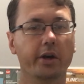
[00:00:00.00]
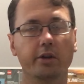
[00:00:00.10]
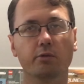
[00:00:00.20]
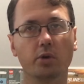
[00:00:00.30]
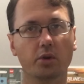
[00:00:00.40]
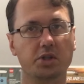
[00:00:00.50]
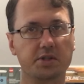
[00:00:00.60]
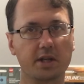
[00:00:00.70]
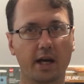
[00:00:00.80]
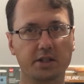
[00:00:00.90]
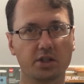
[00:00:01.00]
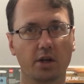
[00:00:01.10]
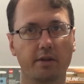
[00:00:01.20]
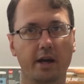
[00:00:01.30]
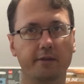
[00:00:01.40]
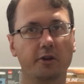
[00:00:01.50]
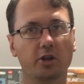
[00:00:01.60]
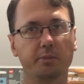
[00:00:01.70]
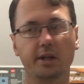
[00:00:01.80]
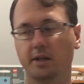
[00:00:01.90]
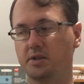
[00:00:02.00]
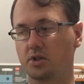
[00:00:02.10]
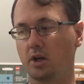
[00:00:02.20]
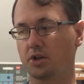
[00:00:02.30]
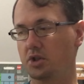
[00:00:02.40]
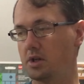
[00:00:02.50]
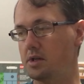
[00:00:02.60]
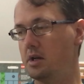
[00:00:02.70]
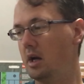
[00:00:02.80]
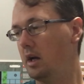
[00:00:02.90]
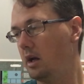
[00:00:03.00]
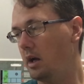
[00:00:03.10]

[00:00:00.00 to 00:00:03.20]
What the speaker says: you've really just got to know that if you're going to be in construction.